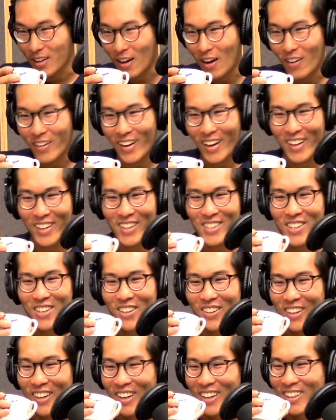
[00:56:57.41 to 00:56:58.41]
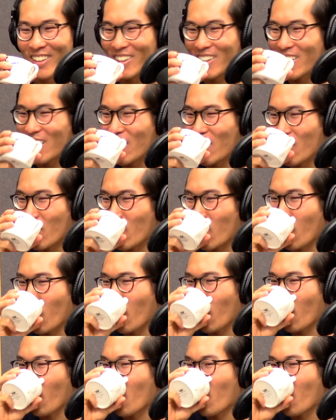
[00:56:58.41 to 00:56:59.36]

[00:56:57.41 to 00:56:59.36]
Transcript: Okay, let's hear it. Okay.